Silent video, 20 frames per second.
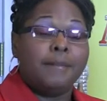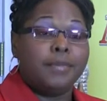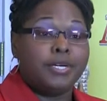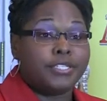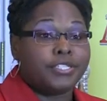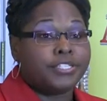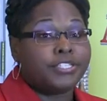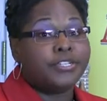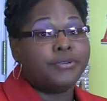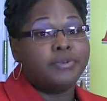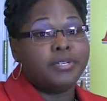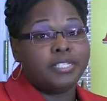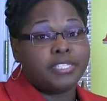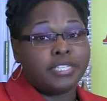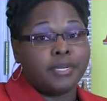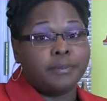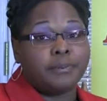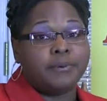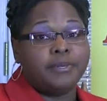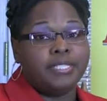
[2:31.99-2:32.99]
But
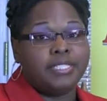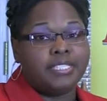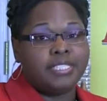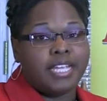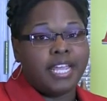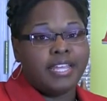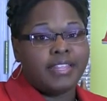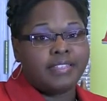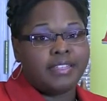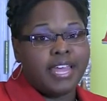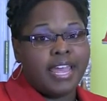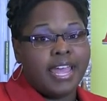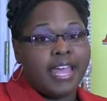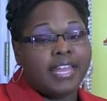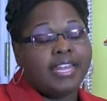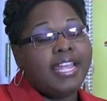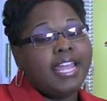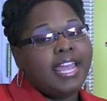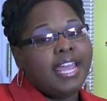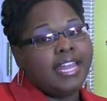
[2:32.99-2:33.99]
students appreciate
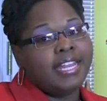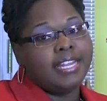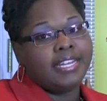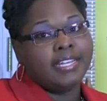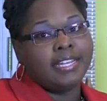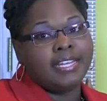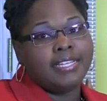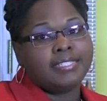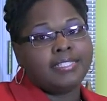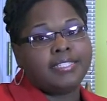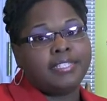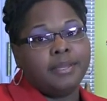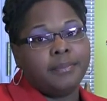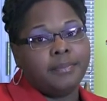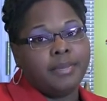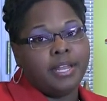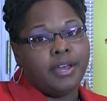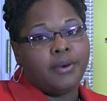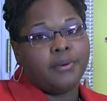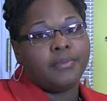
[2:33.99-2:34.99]
that and it lets
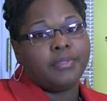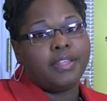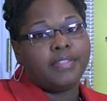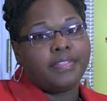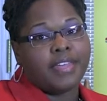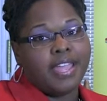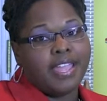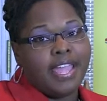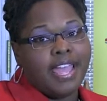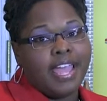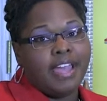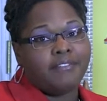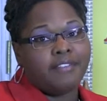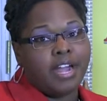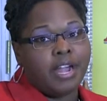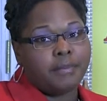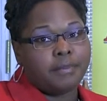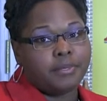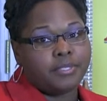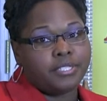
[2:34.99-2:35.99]
them know that they have
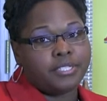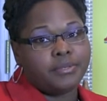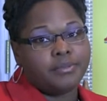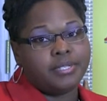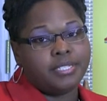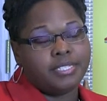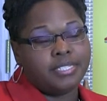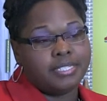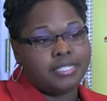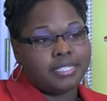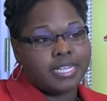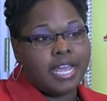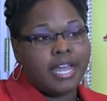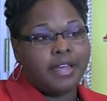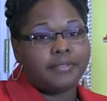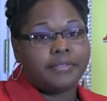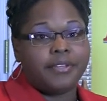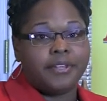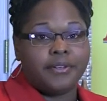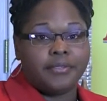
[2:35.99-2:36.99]
opportunities
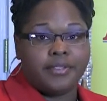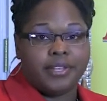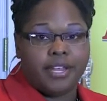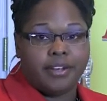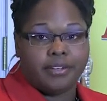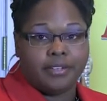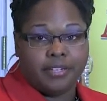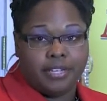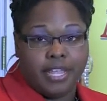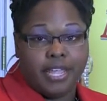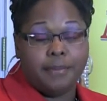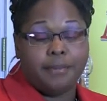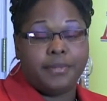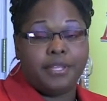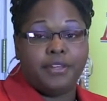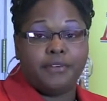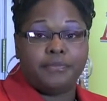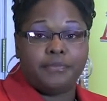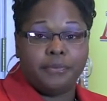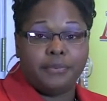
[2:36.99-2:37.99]
out there that can
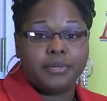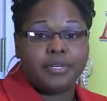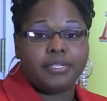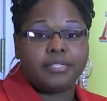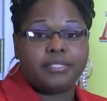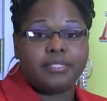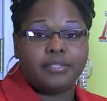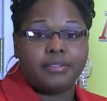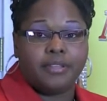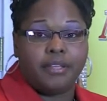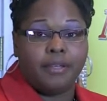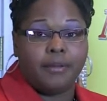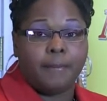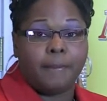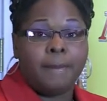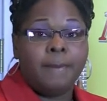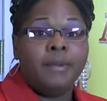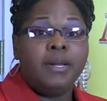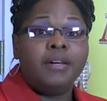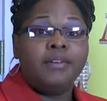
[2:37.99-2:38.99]
be afforded to
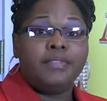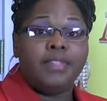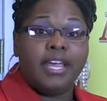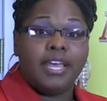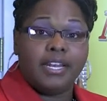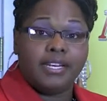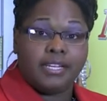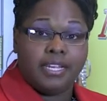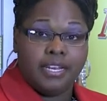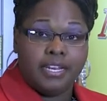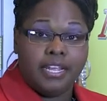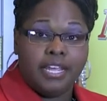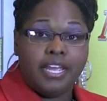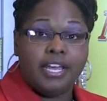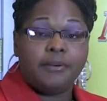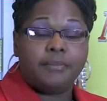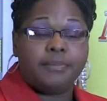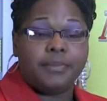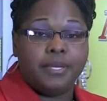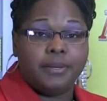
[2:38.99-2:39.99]
them that can
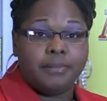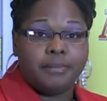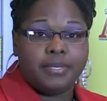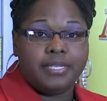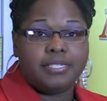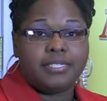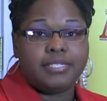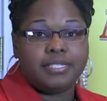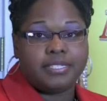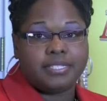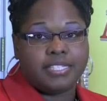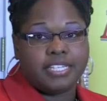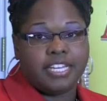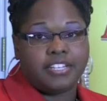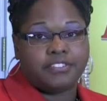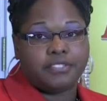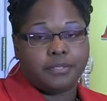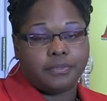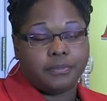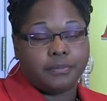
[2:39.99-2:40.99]
help them be
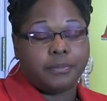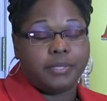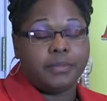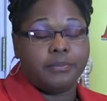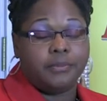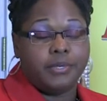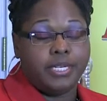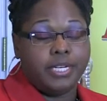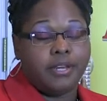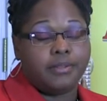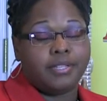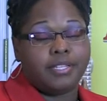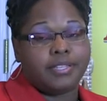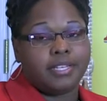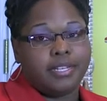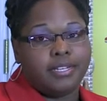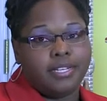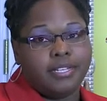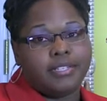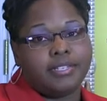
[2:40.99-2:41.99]
successful, but we know that
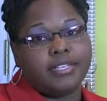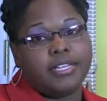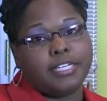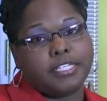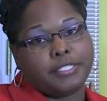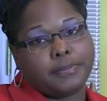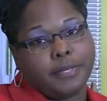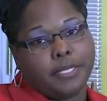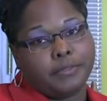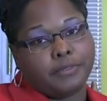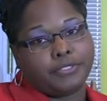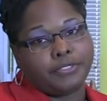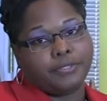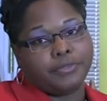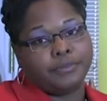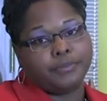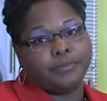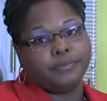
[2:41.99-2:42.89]
they need the exposure.